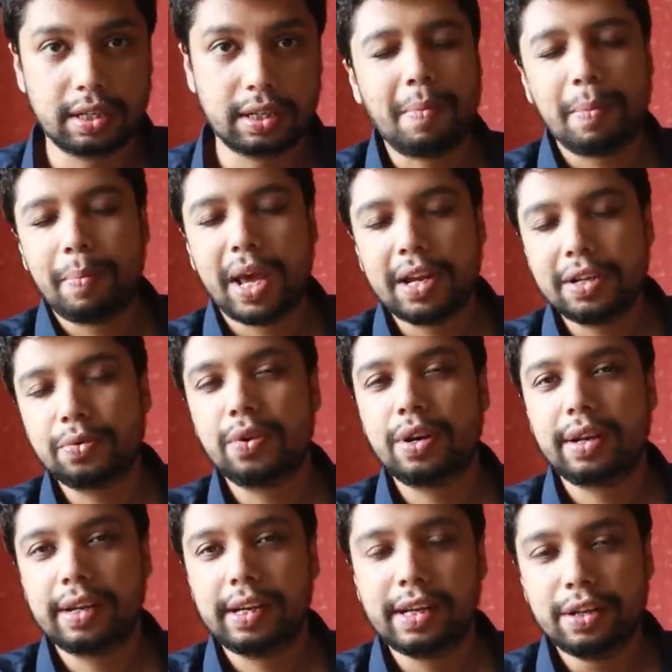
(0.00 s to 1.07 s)
And my parents
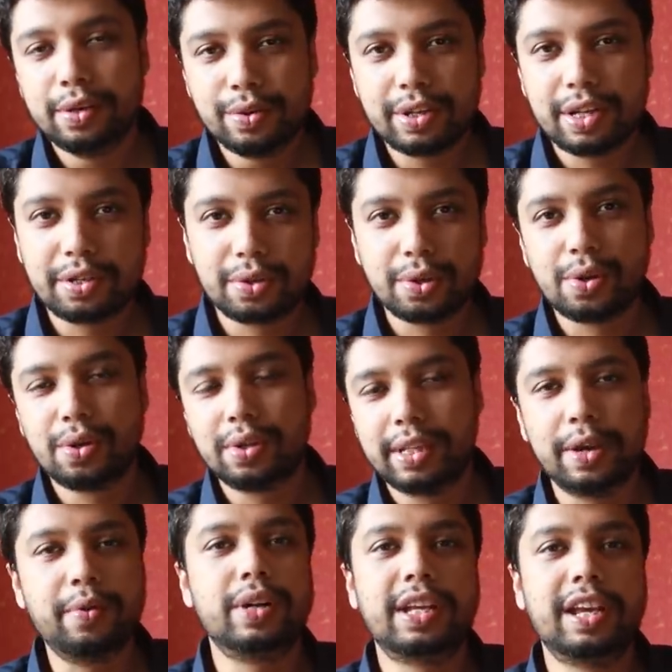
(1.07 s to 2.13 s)
wouldn't really use it, so
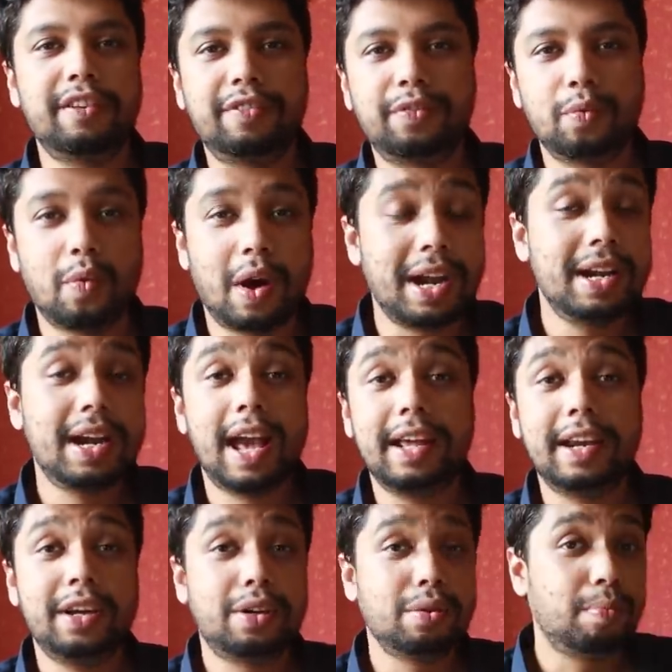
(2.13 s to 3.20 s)
they would give 1
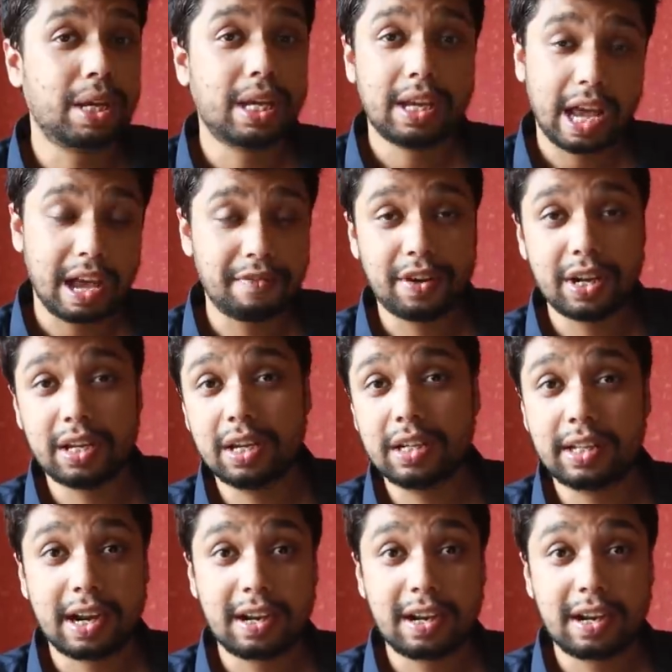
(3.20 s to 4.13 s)
diary to me every year.